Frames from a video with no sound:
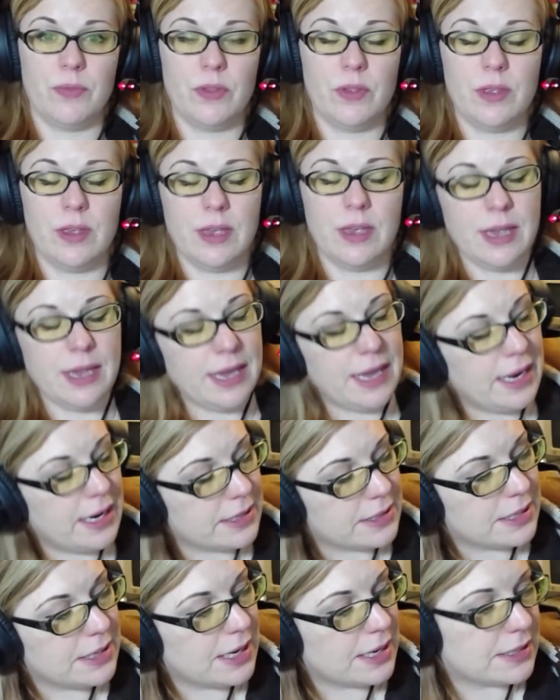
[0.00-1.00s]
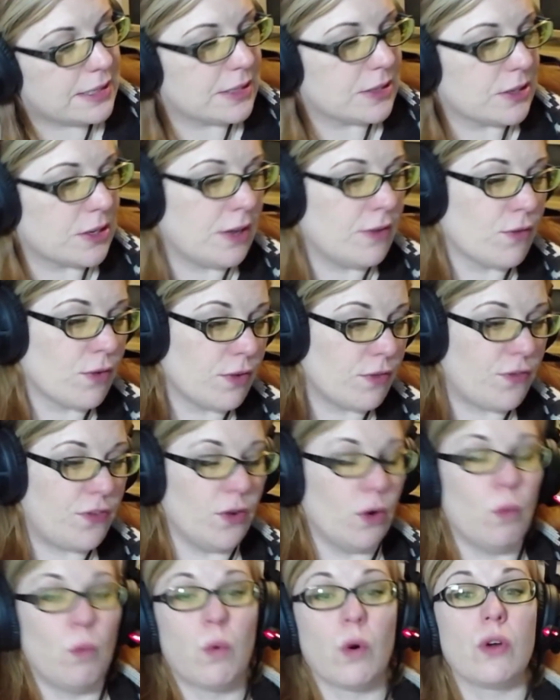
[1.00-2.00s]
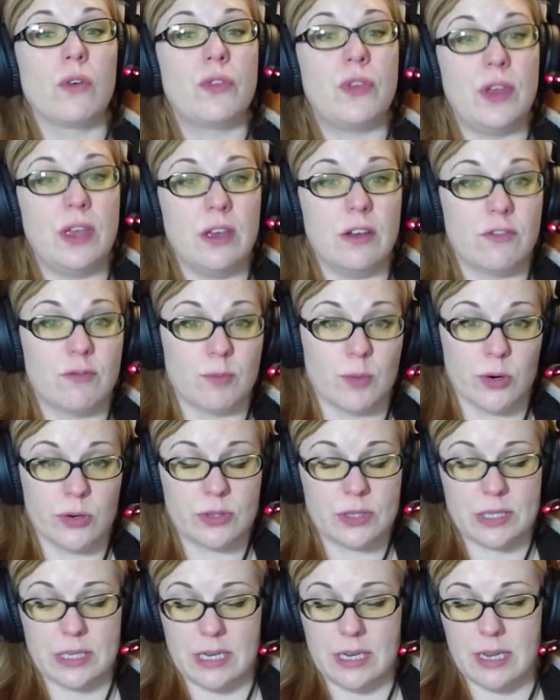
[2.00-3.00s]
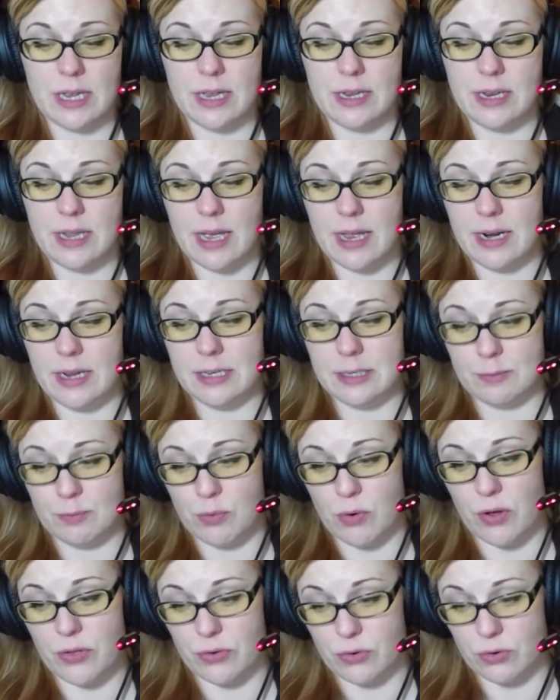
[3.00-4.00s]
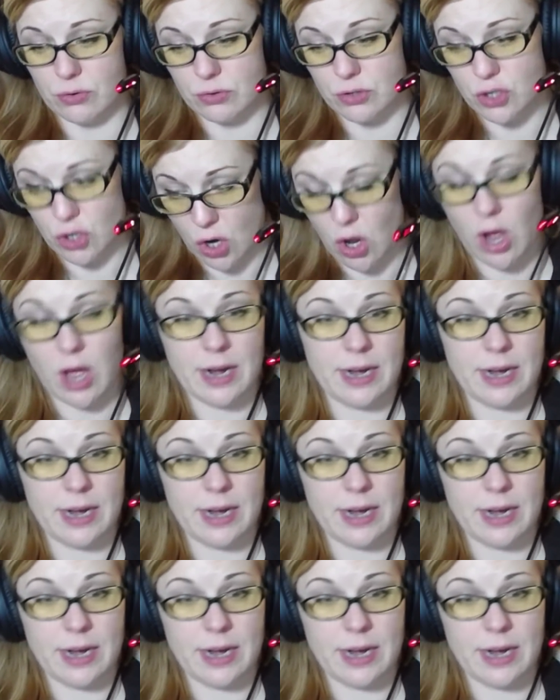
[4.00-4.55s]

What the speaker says: he doesn't necessarily feel worthy of mercy, and yet his brother taught